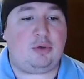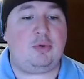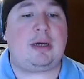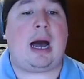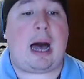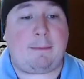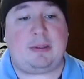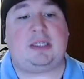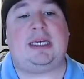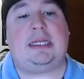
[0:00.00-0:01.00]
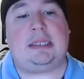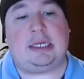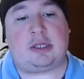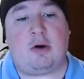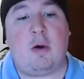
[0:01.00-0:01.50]
to compensate
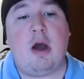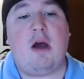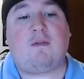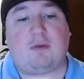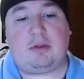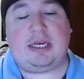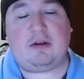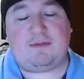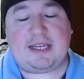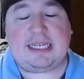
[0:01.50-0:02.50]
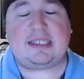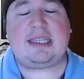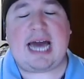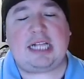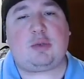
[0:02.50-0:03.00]
Lizzo for legal fees.
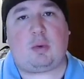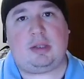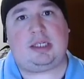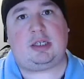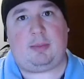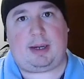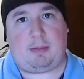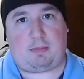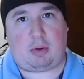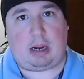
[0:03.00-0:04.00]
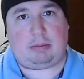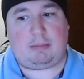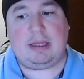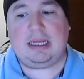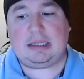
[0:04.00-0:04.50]
That's where this is going to become a
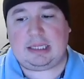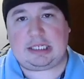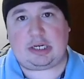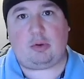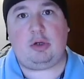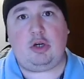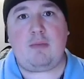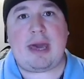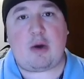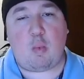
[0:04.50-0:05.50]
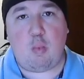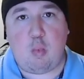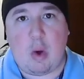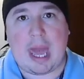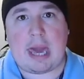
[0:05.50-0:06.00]
problem. Lizzo, you make
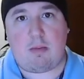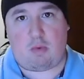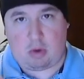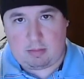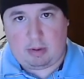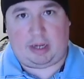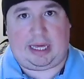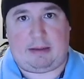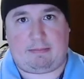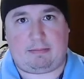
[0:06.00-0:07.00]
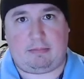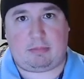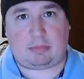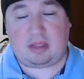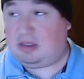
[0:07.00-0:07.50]
way more money
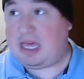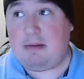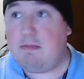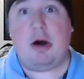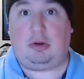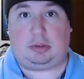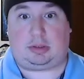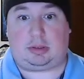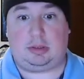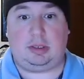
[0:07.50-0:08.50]
than most.